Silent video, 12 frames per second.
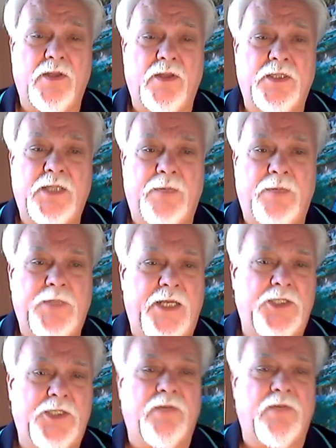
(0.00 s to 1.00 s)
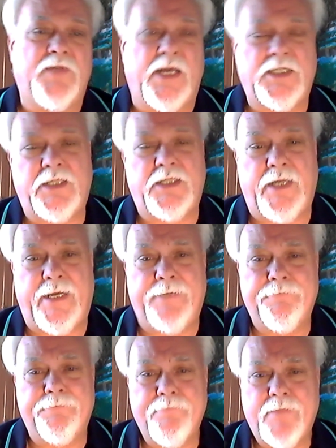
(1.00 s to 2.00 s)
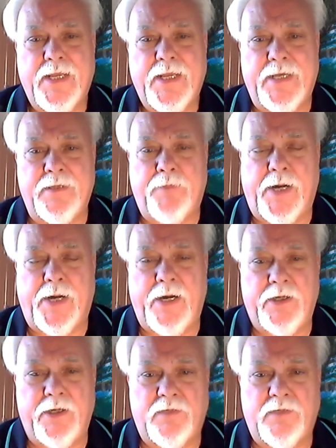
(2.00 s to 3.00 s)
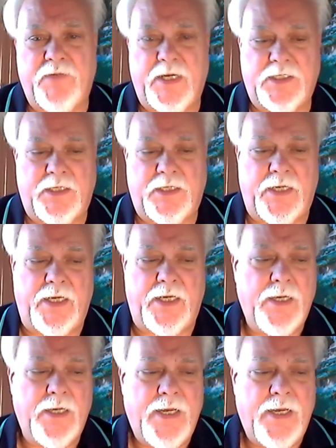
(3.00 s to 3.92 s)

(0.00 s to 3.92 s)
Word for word: The Temptation of Destiny and The Pyres of Destiny.